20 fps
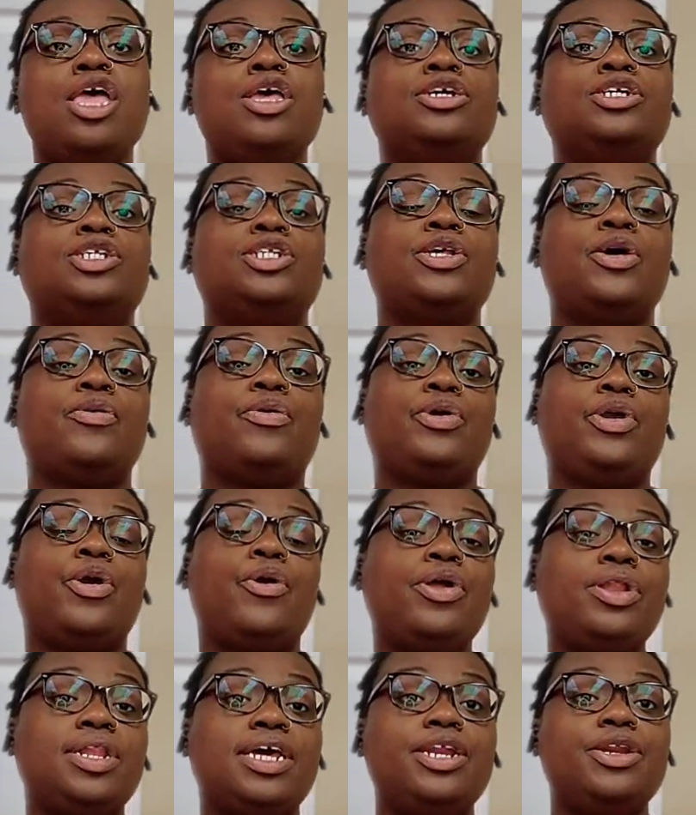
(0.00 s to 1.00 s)
So
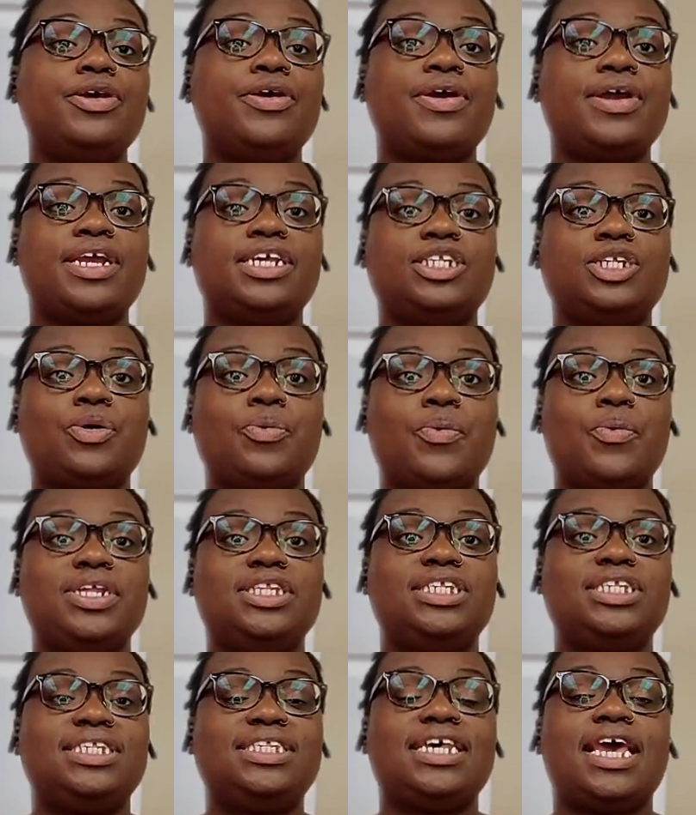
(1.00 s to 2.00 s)
your lender is going
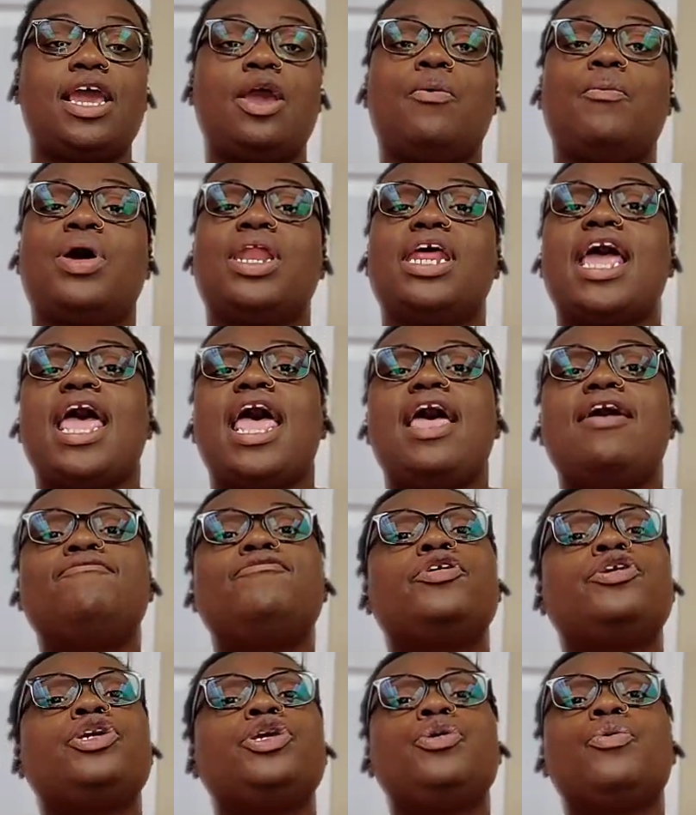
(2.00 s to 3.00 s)
to take
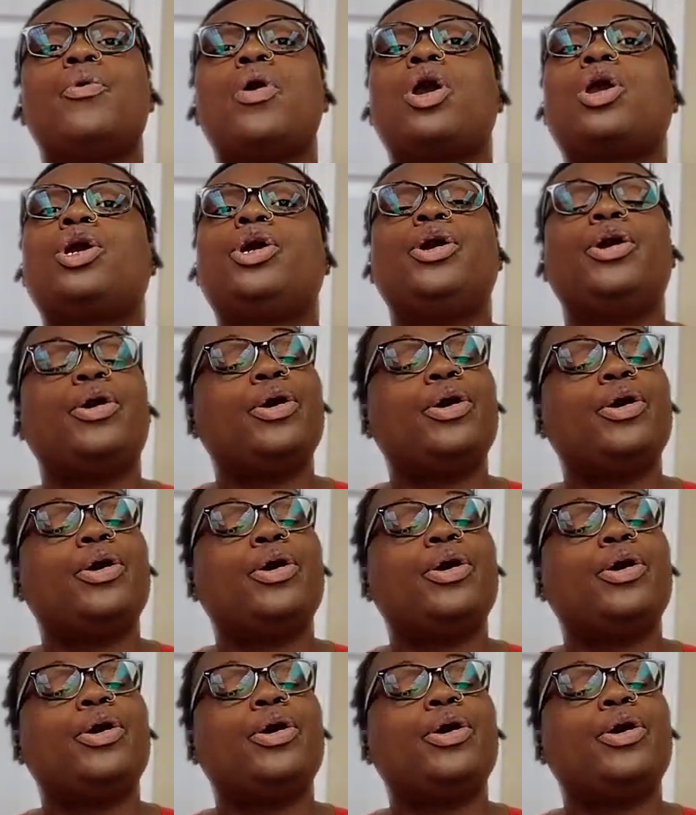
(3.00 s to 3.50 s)
whatever you are